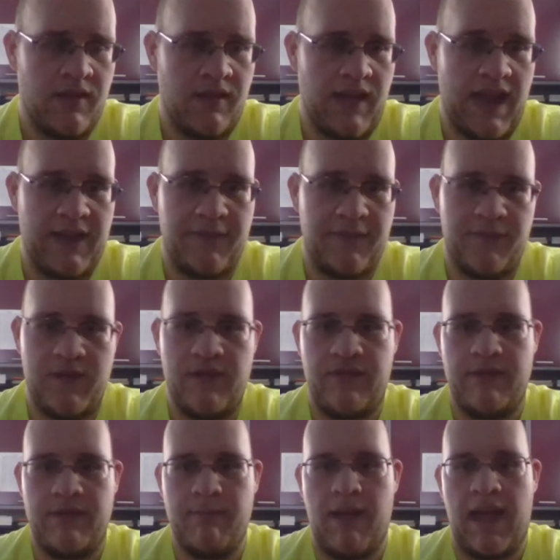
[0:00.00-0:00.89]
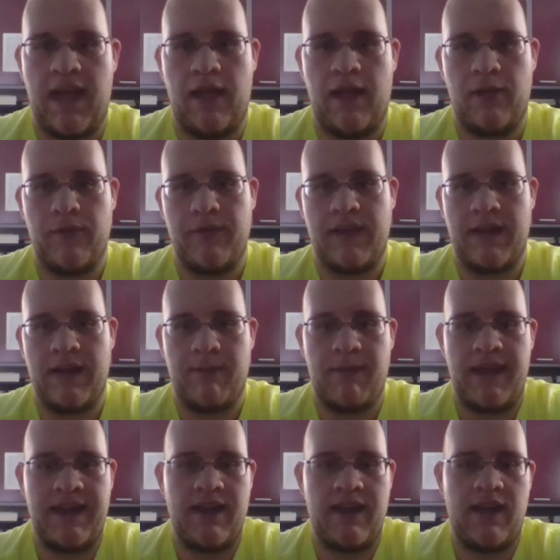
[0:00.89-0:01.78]
that's 50 miles and I
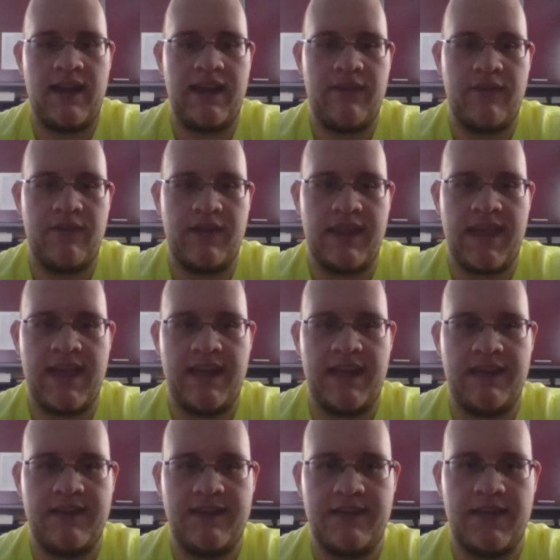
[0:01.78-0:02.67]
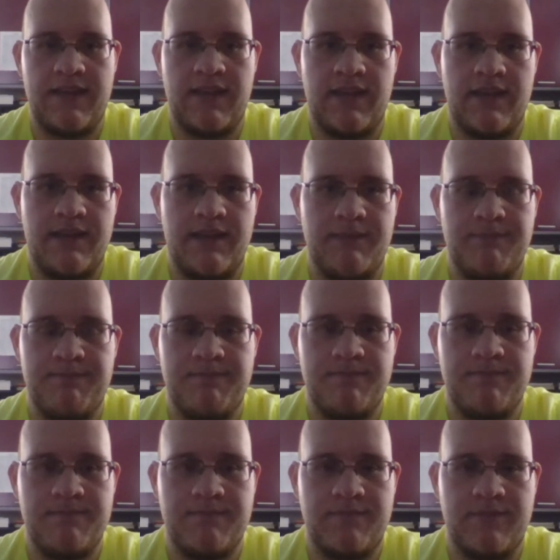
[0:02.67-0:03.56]
may not even get
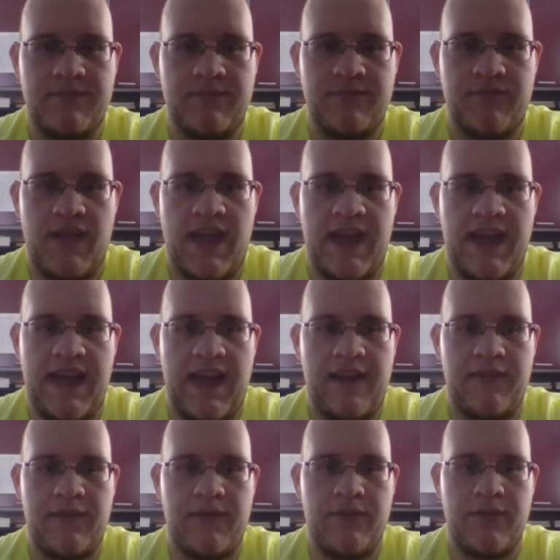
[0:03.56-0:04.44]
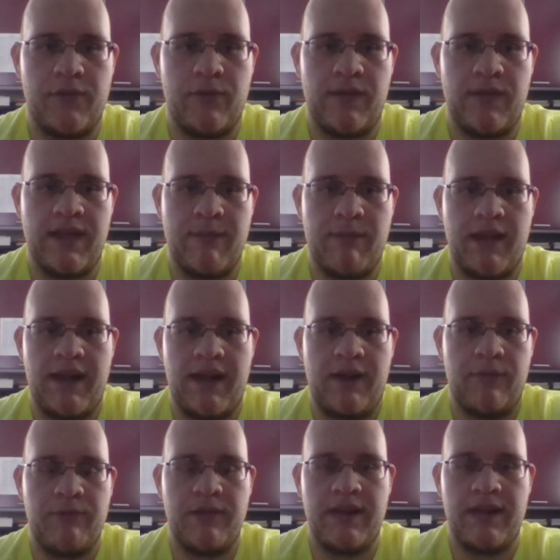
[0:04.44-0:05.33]
financing through them. I
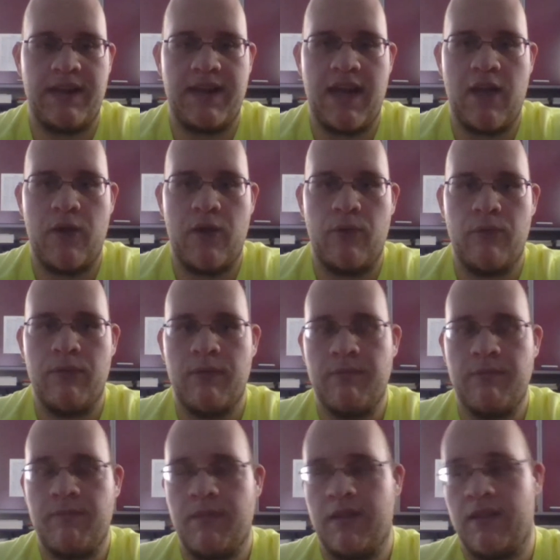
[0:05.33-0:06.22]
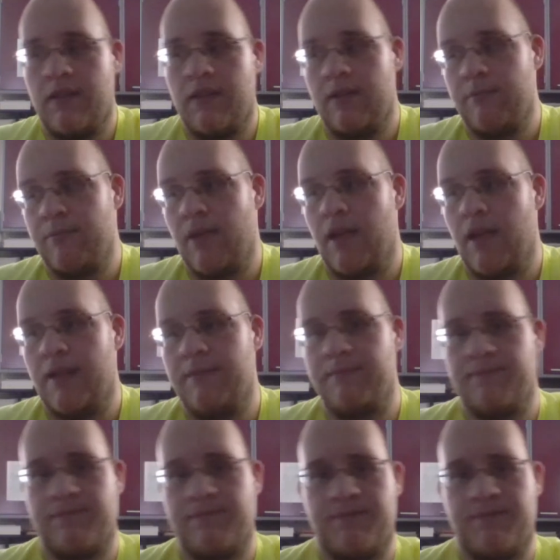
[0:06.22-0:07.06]
don't really know, but